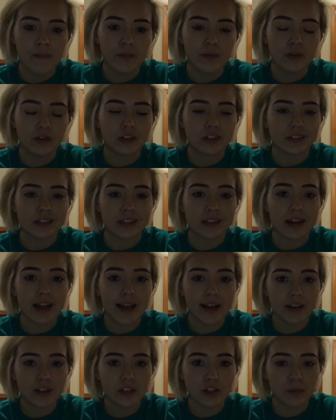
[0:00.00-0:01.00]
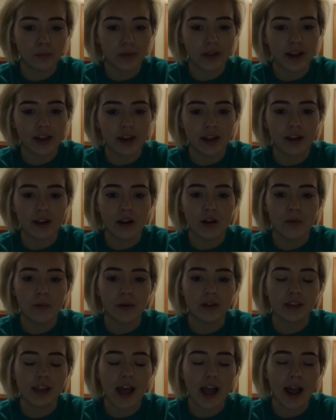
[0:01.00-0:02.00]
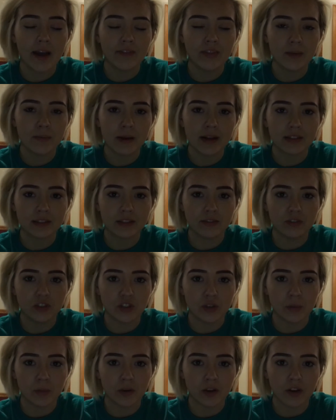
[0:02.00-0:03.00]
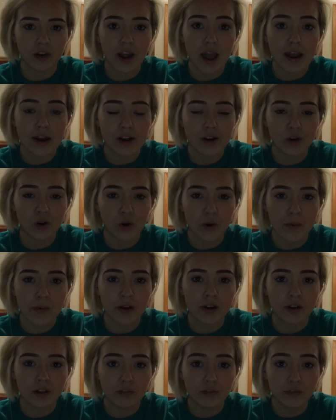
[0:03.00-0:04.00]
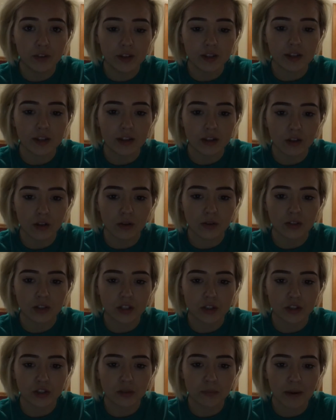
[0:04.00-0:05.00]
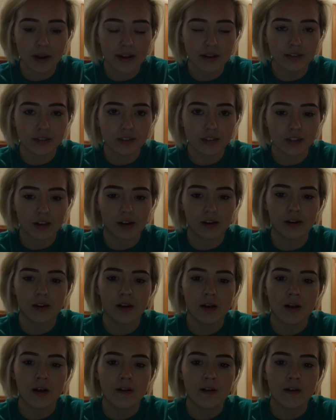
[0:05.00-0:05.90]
which is an exoplanet with half the mass of Jupiter, and it orbited really close to its parent star,